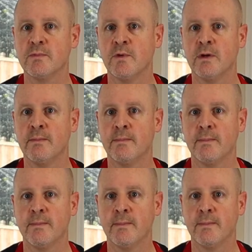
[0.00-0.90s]
What?
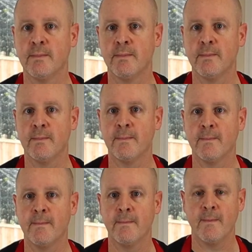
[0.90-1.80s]

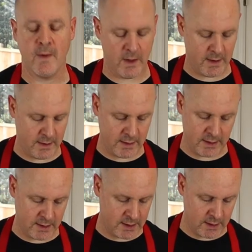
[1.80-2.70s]
Okay,
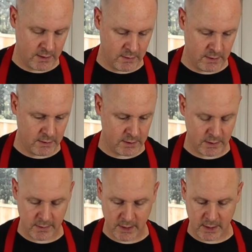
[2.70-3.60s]
I gotta go
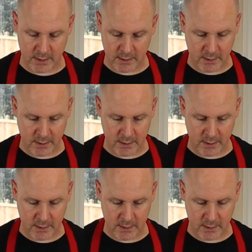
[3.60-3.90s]
again.